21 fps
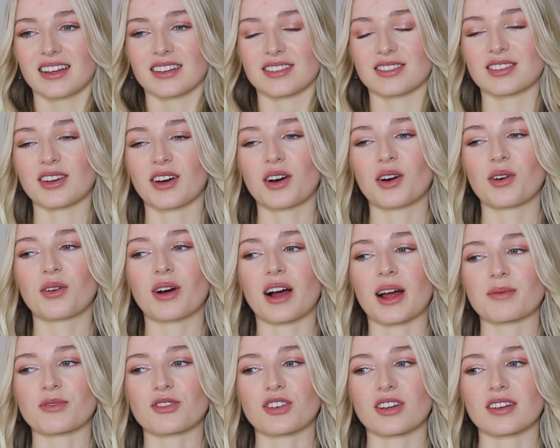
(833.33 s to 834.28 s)
So
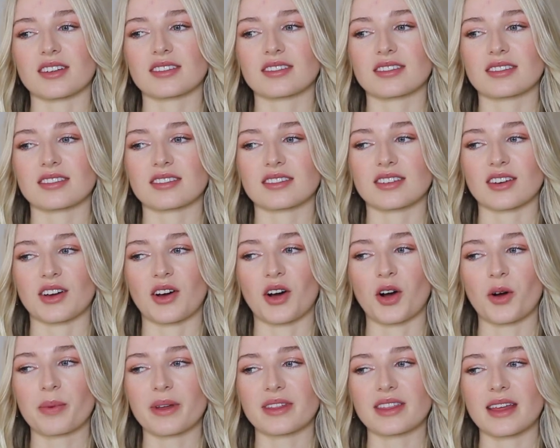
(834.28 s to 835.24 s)
I'm just
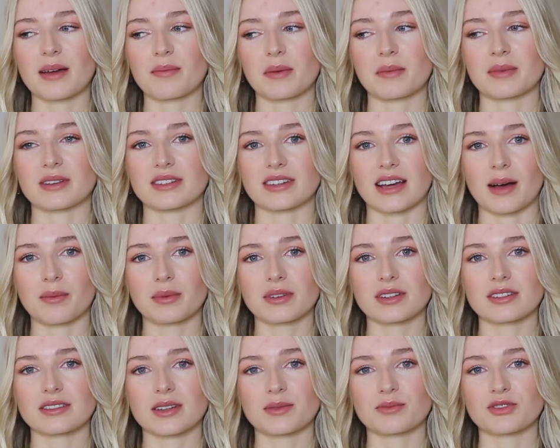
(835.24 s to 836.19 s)
hoping that my
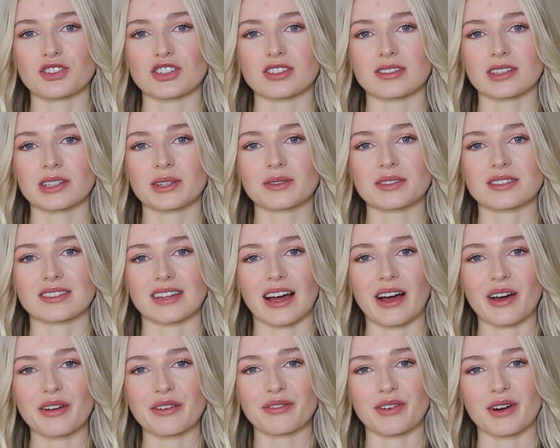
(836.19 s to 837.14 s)
metabolism just slows
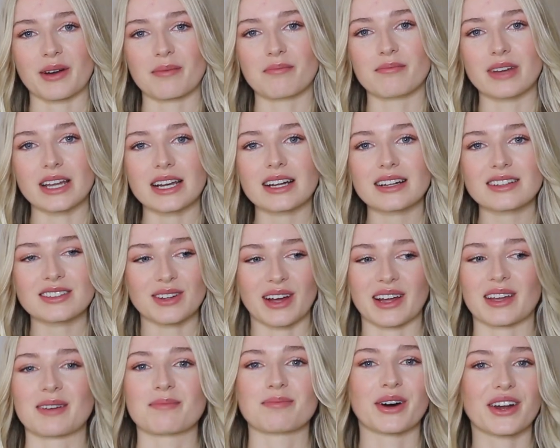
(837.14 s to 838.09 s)
down for a minute so
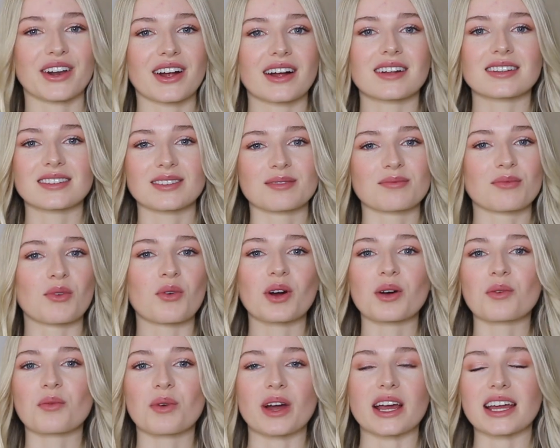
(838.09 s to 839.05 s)
I can put on some
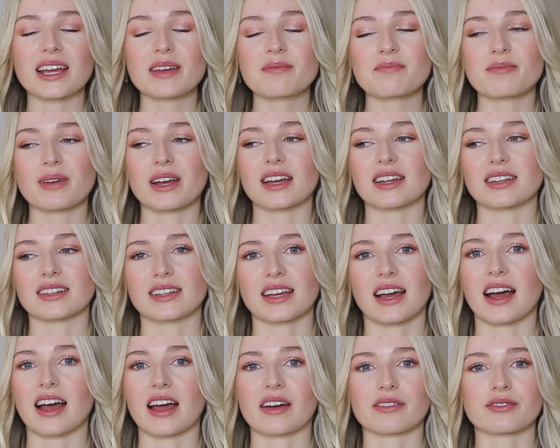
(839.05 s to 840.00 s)
more weight. But
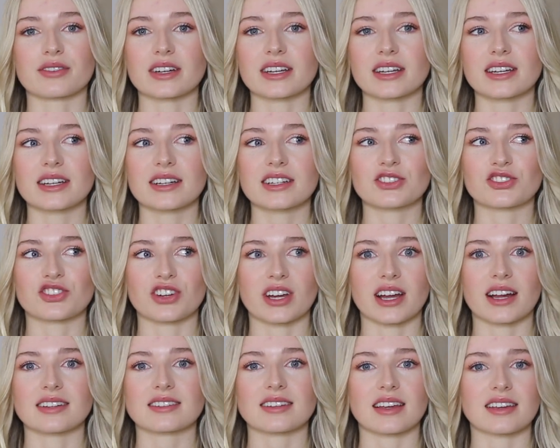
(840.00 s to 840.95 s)
yeah, every
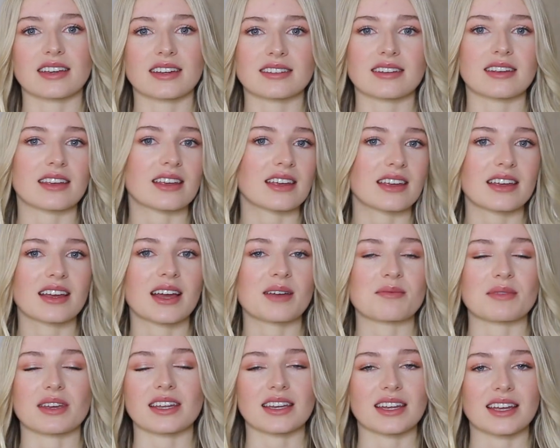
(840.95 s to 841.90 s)
chance I get to eat,
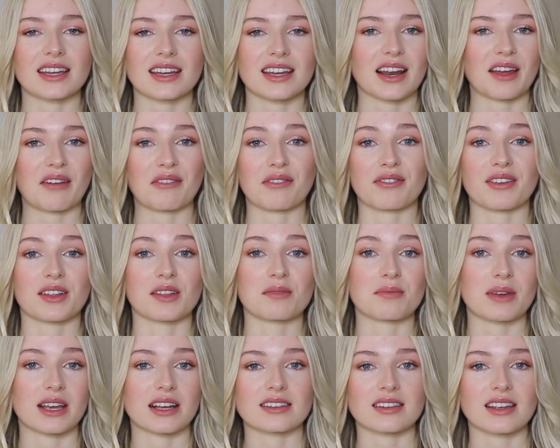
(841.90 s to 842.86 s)
I'm eating and I feel
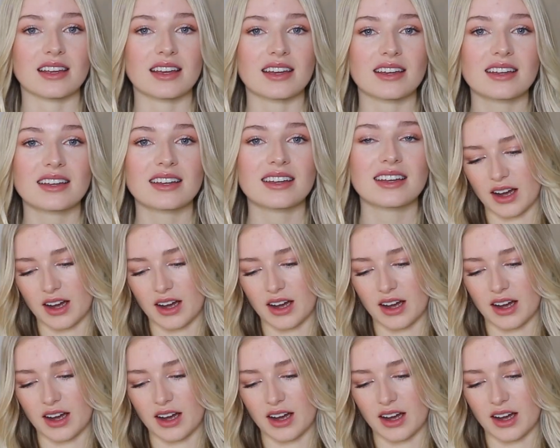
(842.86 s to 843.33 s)
amazing.